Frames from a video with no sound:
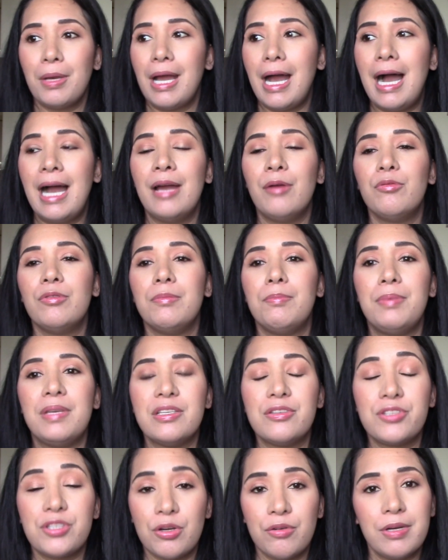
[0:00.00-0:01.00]
I would be
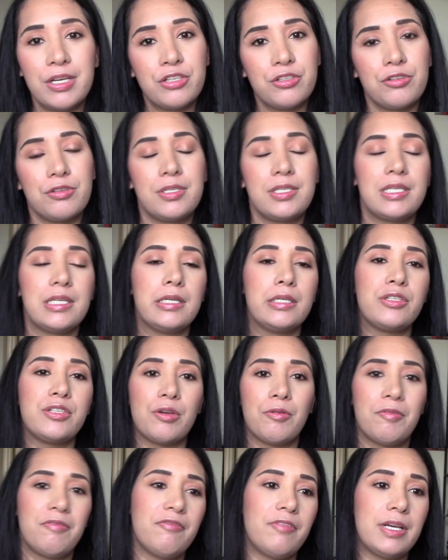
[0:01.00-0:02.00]
so interested,
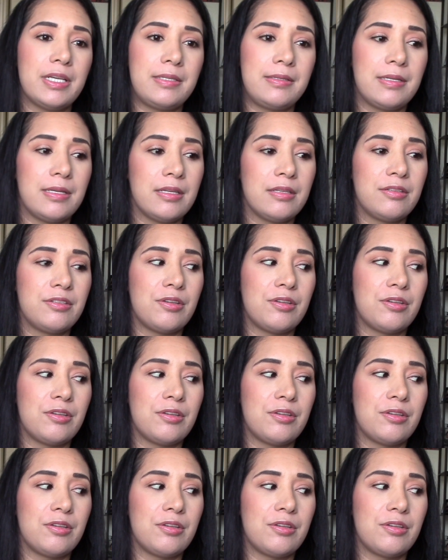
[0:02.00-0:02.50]
so invested.